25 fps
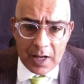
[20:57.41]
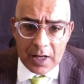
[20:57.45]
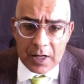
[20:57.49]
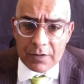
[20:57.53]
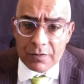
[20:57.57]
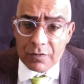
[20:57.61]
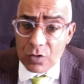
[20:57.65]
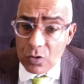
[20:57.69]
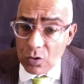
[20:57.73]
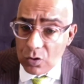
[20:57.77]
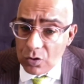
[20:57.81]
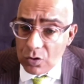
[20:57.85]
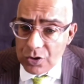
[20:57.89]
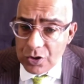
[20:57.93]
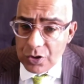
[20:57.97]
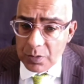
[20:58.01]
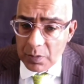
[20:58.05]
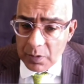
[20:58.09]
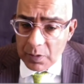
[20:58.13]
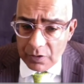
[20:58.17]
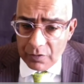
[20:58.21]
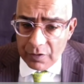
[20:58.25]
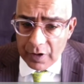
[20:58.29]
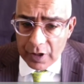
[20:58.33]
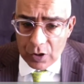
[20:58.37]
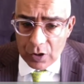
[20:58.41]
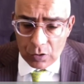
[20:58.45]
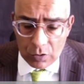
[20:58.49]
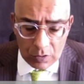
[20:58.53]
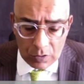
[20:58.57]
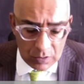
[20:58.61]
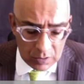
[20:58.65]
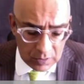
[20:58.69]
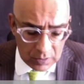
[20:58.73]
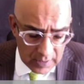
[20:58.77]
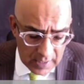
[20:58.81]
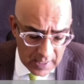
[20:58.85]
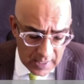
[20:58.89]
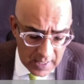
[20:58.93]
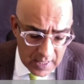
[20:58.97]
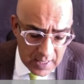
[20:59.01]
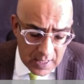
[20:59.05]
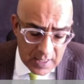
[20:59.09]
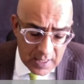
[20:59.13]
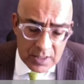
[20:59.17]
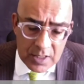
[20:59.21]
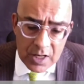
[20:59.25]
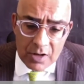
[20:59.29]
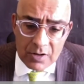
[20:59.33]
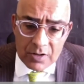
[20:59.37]
Of course, you will recall
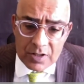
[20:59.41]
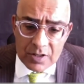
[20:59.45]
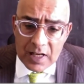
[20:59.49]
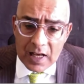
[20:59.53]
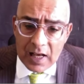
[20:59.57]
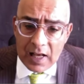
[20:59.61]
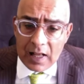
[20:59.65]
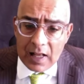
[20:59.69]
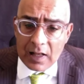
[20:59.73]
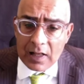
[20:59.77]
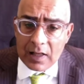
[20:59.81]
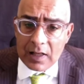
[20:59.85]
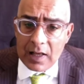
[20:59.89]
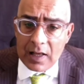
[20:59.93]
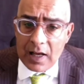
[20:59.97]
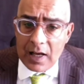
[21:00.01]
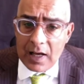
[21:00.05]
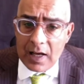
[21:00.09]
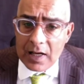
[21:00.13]
Total